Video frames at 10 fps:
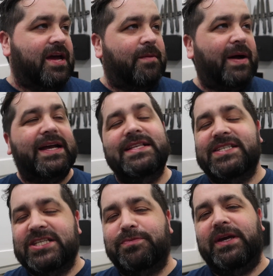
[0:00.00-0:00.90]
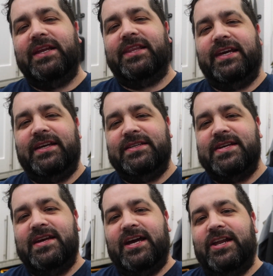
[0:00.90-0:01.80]
back into the speed of
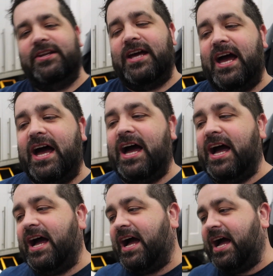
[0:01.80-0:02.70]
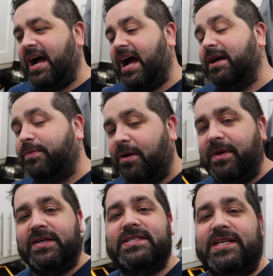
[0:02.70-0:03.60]
things, and I
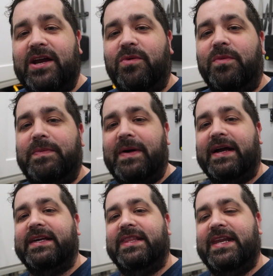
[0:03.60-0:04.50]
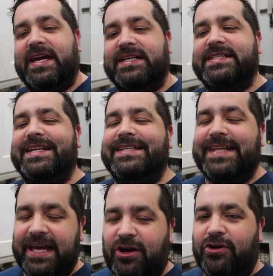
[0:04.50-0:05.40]
promise Sarah will be back in the next
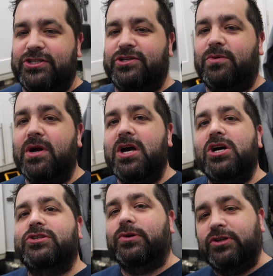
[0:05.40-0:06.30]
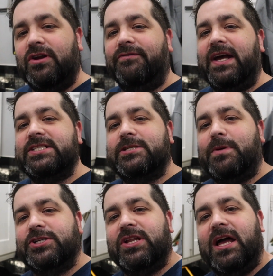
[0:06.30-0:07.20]
day or so. So do not forget to
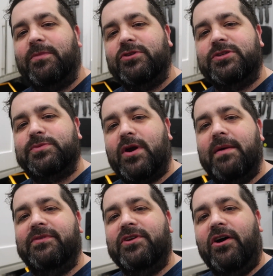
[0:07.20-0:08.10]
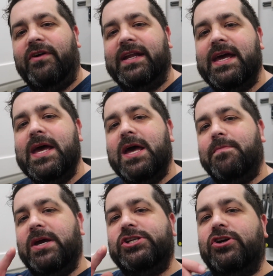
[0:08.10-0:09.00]
smash the like button, subscribe if you're not already.
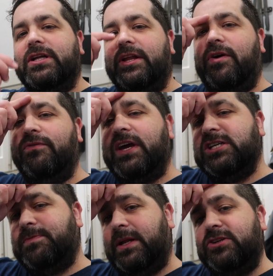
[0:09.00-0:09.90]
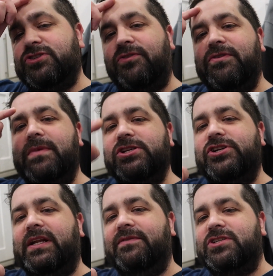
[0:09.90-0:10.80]
Make sure you click the notification bell, it does nothing. Make
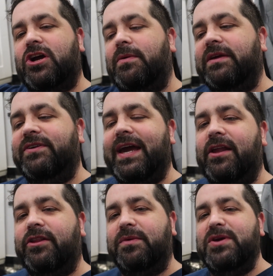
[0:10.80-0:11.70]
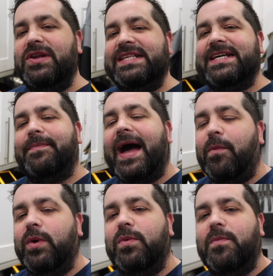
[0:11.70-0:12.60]
sure you leave us a comment if you can on the community tab,
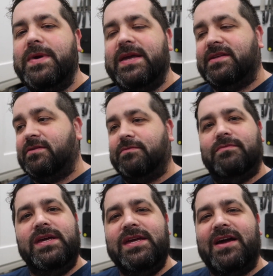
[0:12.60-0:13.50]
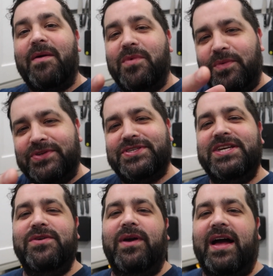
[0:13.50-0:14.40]
and we will meet me and we will
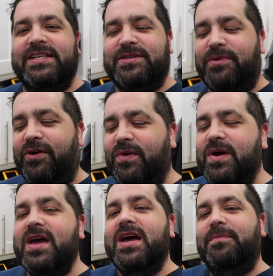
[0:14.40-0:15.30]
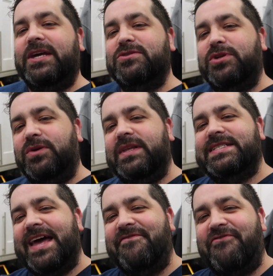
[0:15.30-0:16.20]
see you guys tomorrow, because we do
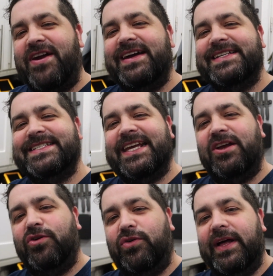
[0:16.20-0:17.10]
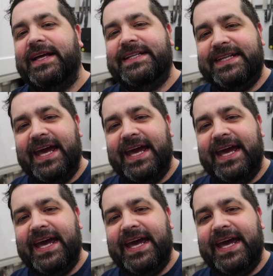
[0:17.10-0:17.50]
this every single